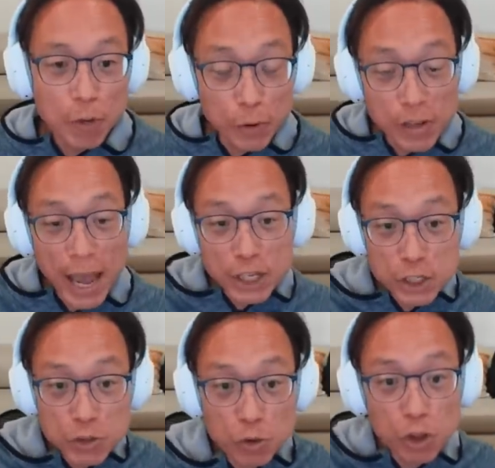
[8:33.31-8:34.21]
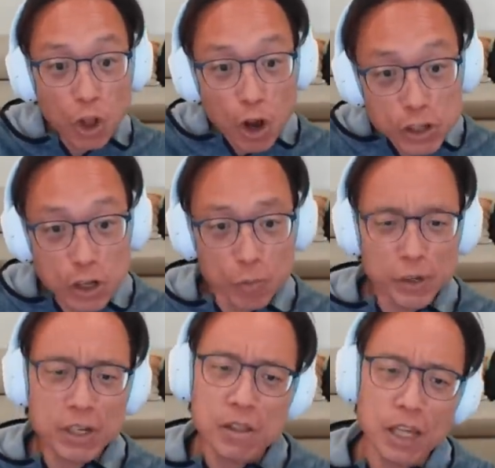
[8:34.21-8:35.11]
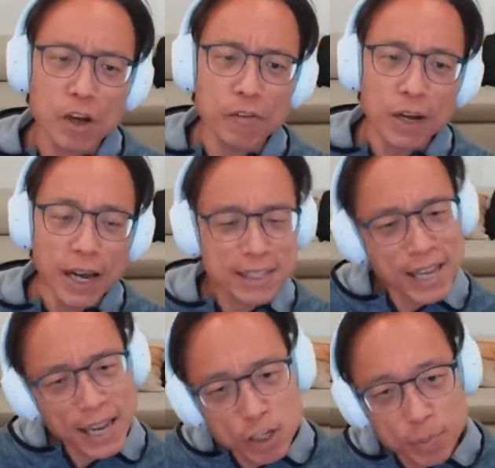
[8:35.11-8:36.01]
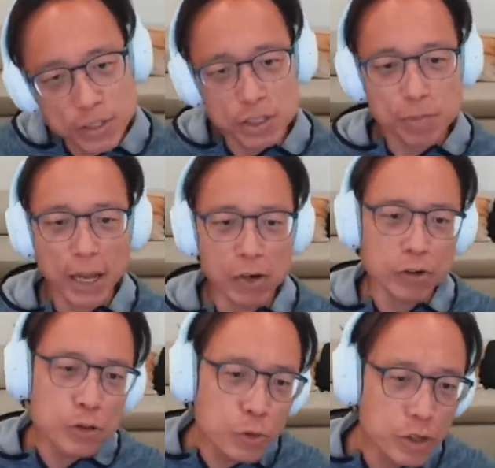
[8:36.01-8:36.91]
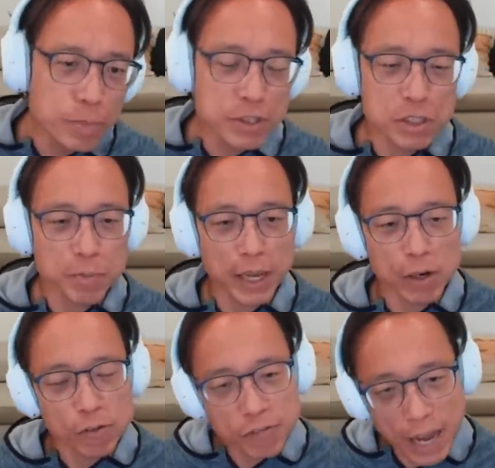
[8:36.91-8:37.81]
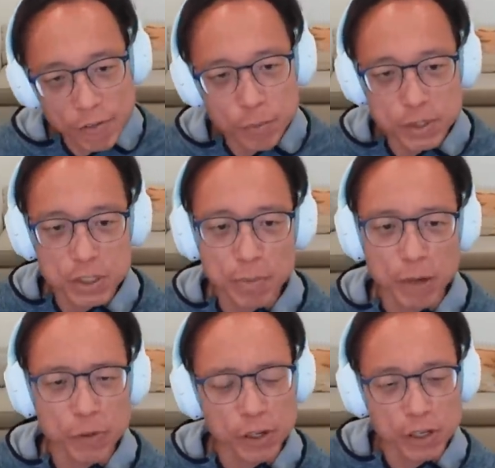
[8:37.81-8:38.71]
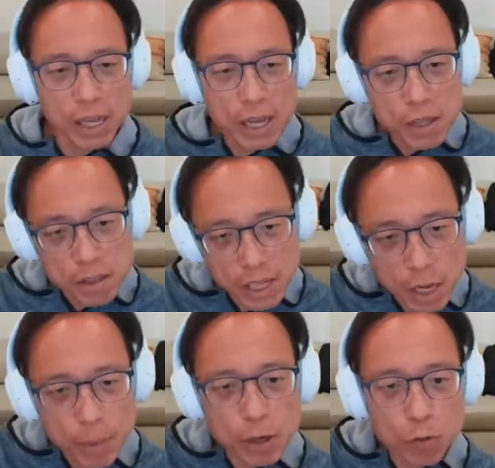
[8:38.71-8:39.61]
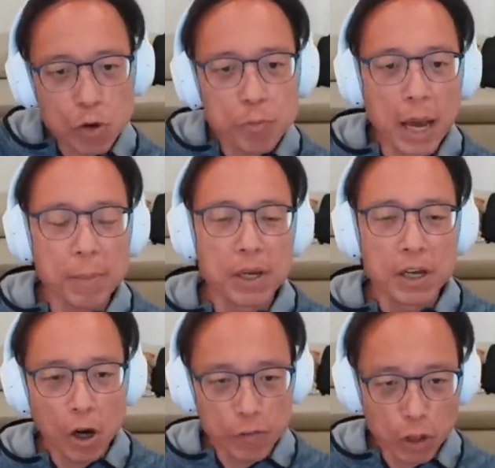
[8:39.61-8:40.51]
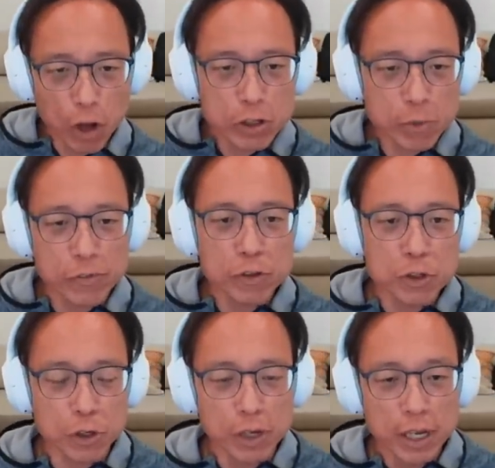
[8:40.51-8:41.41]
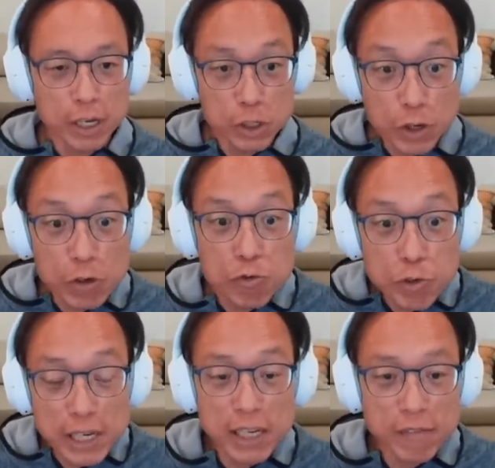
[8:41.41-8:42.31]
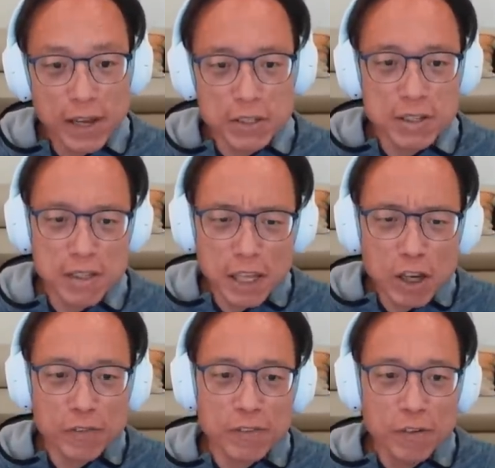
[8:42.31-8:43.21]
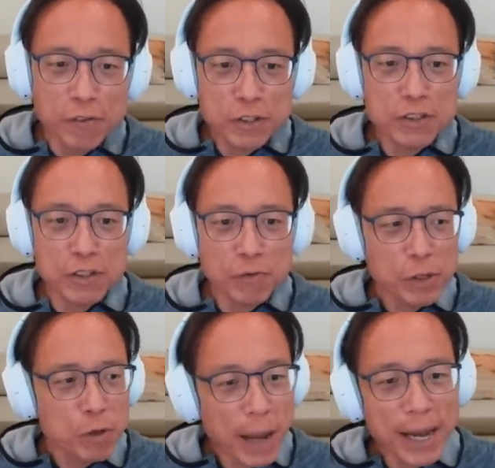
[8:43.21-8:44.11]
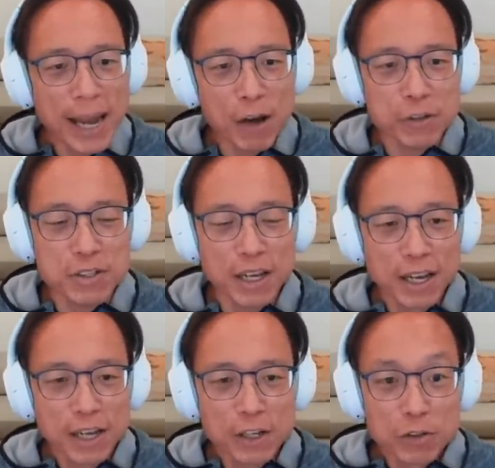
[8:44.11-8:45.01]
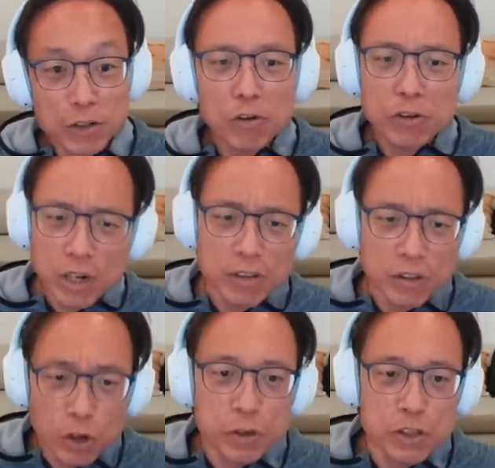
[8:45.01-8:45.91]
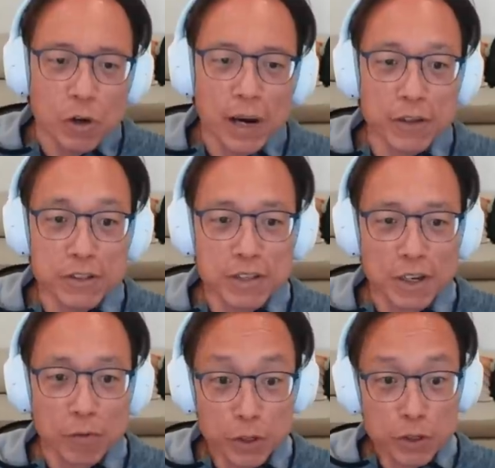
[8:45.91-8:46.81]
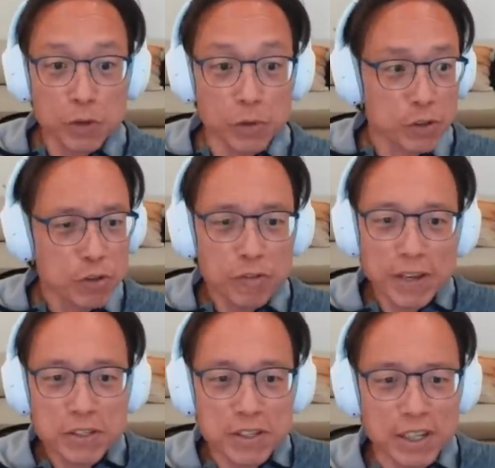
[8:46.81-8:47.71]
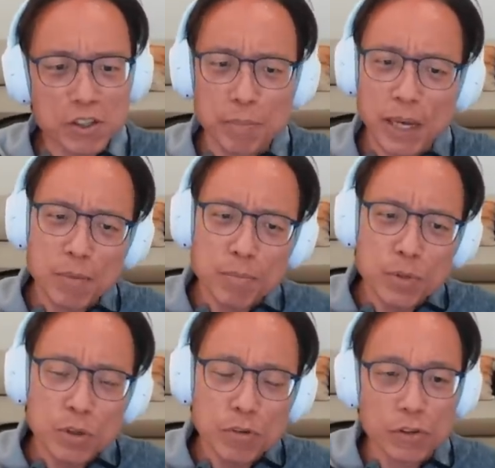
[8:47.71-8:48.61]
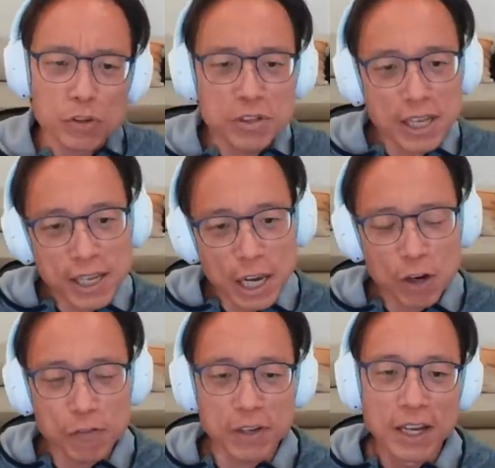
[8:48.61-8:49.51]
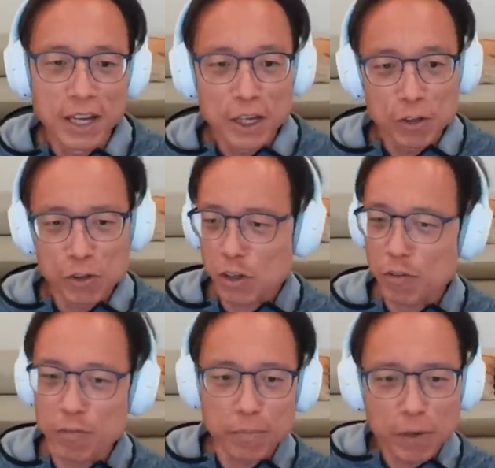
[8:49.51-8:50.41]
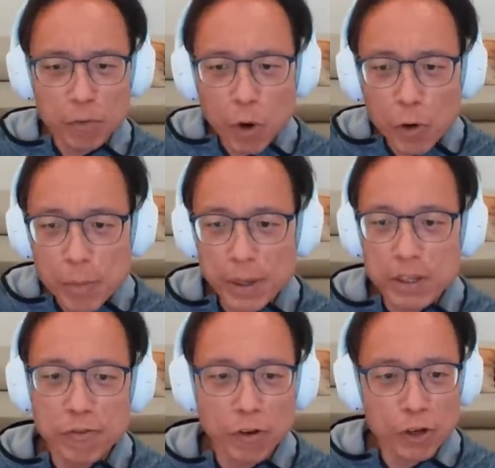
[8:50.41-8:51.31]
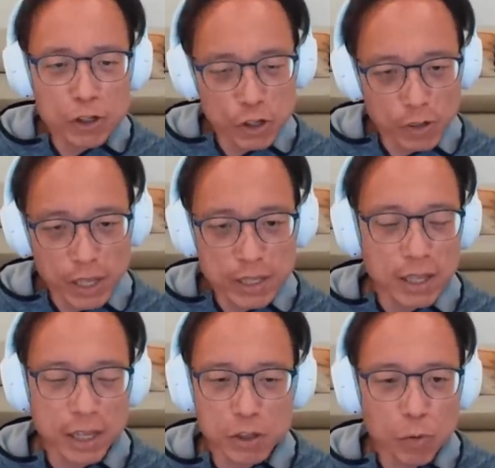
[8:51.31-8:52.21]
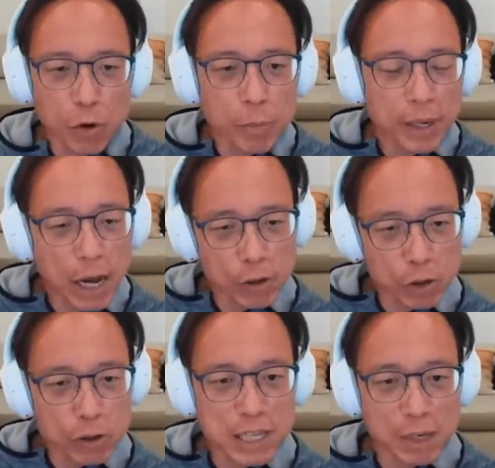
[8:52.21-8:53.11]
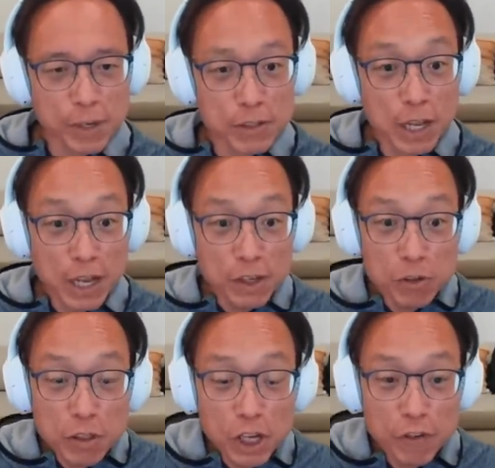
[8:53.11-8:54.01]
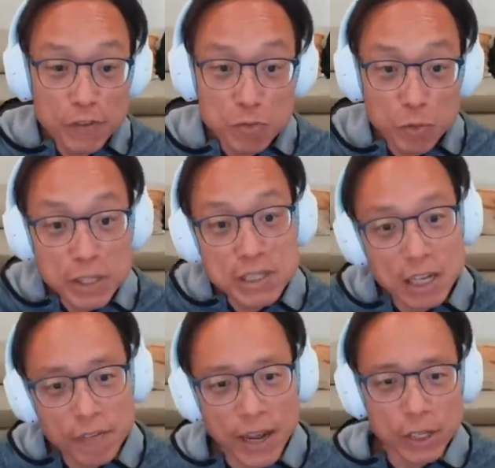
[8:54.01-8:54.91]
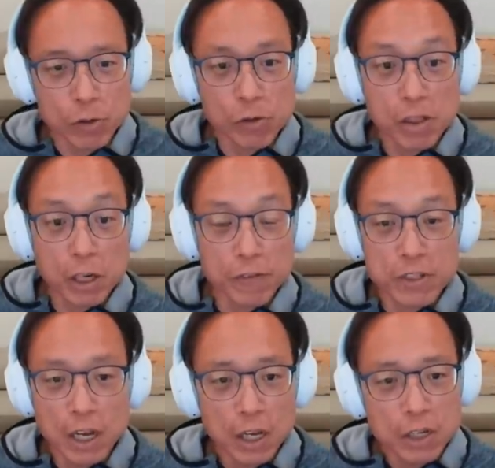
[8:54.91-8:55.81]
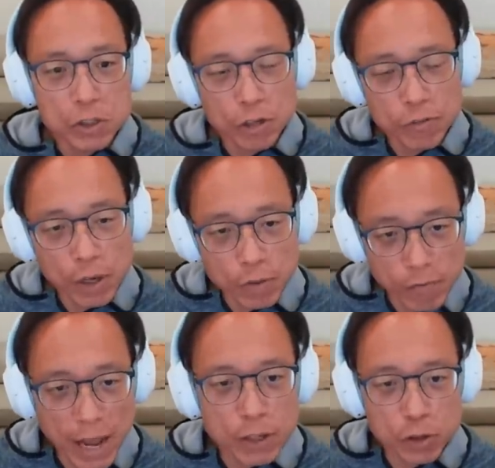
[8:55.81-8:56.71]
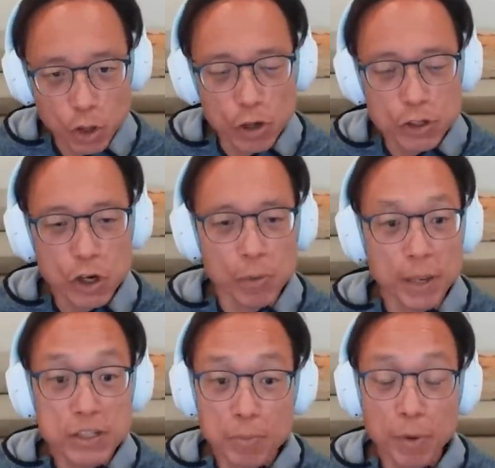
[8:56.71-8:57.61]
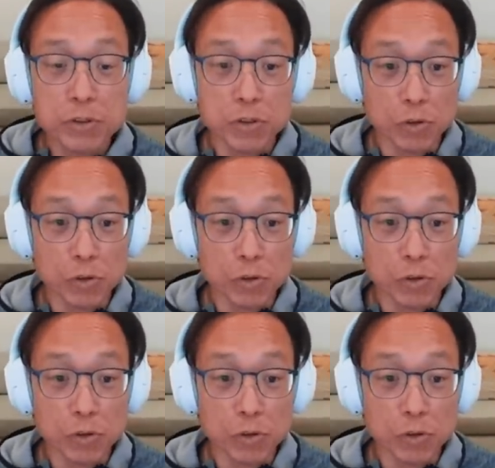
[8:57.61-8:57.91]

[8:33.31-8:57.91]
When you actually do long-term, when you can think of a 10-year business plan or a two-year business plan or a five-year business plan, when you can think about a roadmap of the long-term future, you can really invest. Think of, for instance, when you buy a house, you know you know it's your house. What do you do? You invest in it. You make it beautiful. You take care of it. You sort of worry about the furniture and and you worry about how it looks like because you think of its resale value, or you think of its sort of value long term, as opposed right.